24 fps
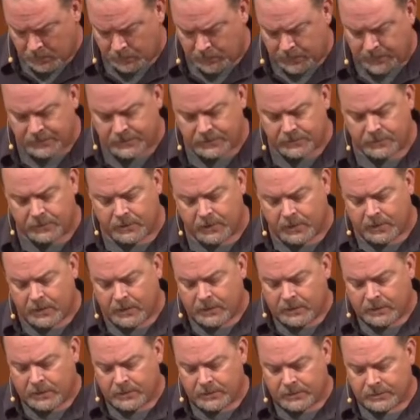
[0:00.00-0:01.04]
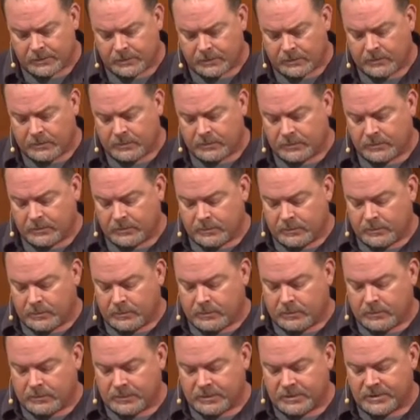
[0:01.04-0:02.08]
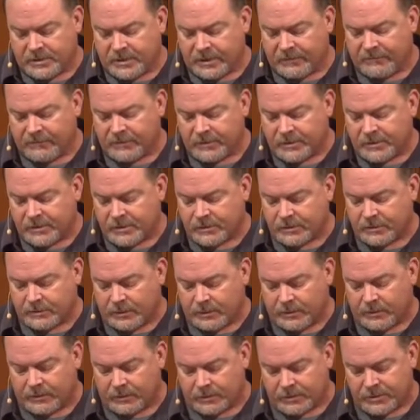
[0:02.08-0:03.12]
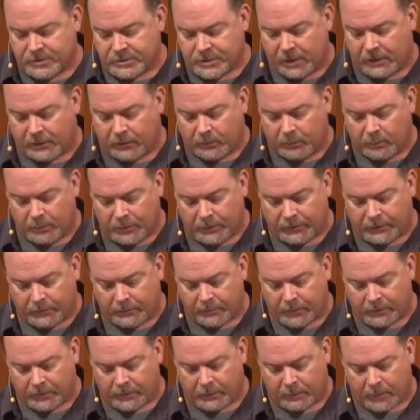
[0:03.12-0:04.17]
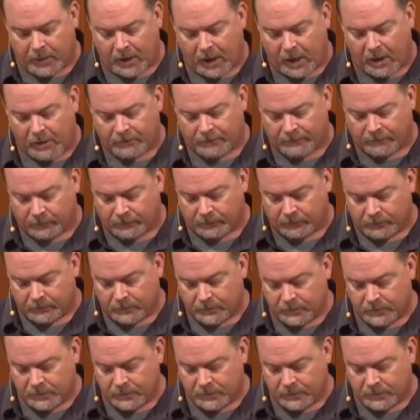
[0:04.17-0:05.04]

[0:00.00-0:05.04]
These differences they're subtle, but they're powerful.